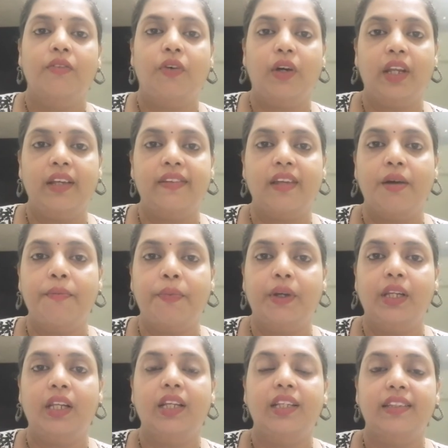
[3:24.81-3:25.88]
For
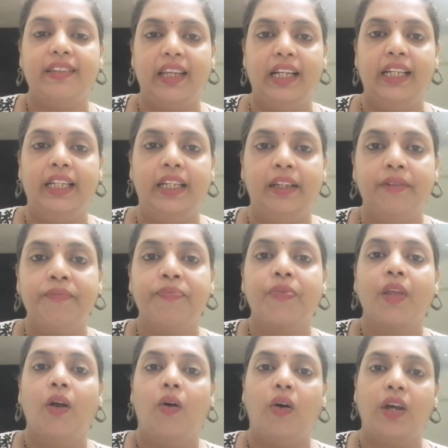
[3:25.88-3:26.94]
example, sale deed
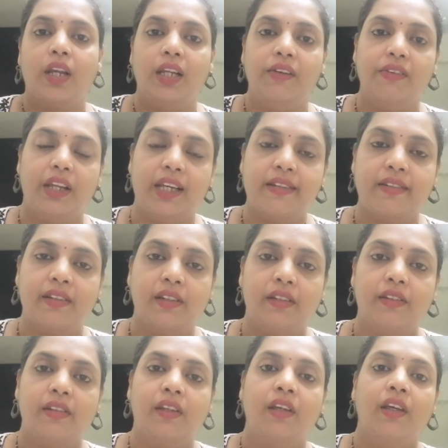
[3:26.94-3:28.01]
or leave
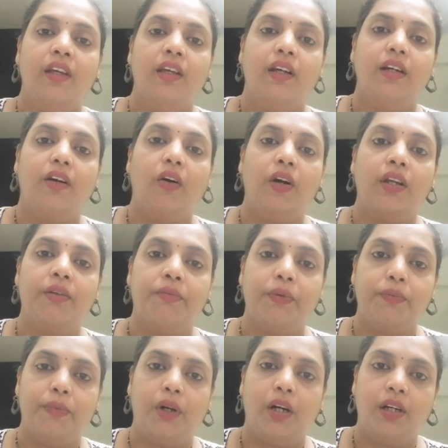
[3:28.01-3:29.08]
license or
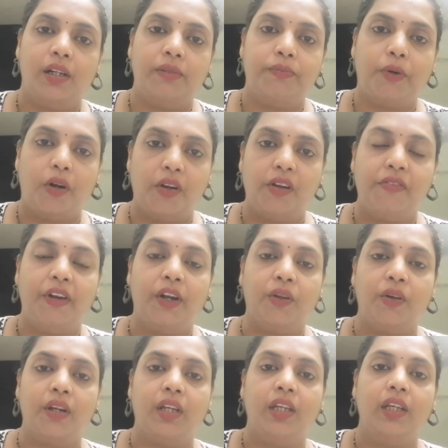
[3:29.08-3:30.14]
power of
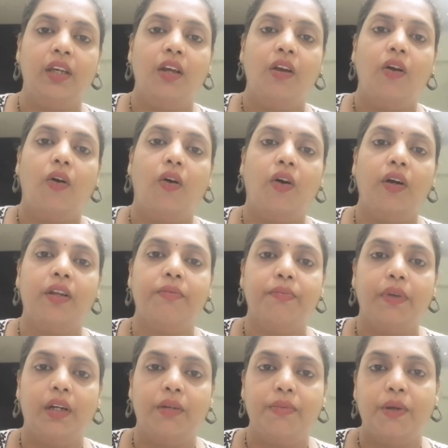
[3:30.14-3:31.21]
attorney or
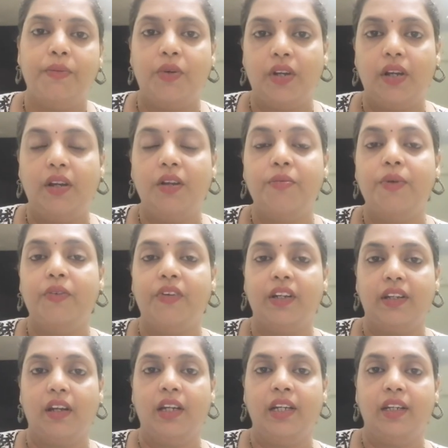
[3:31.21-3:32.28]
memorandum of
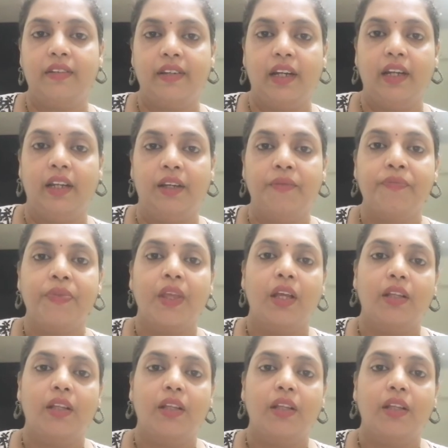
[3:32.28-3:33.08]
understanding.